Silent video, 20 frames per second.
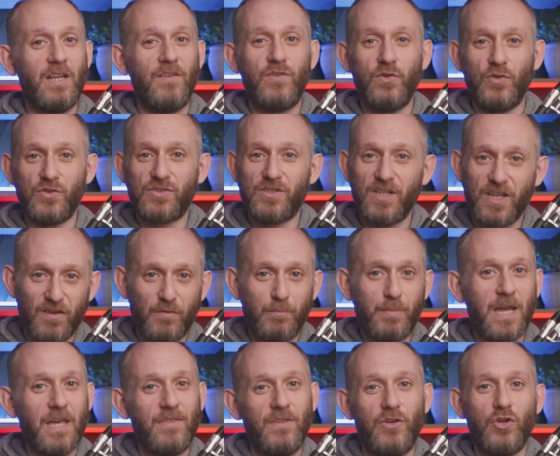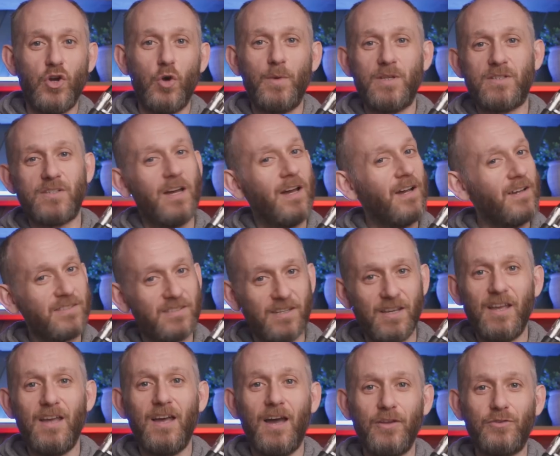And if you're sick of paying the Adobe tax,
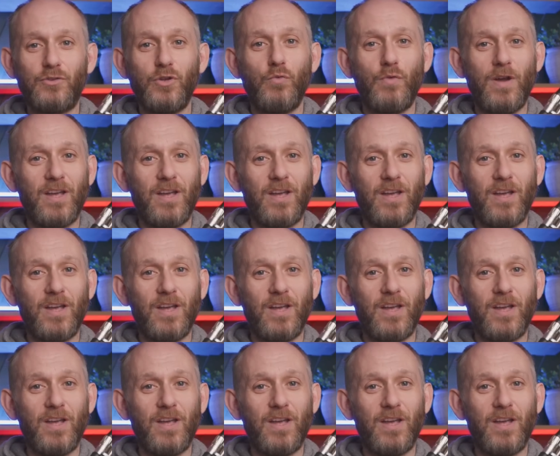I do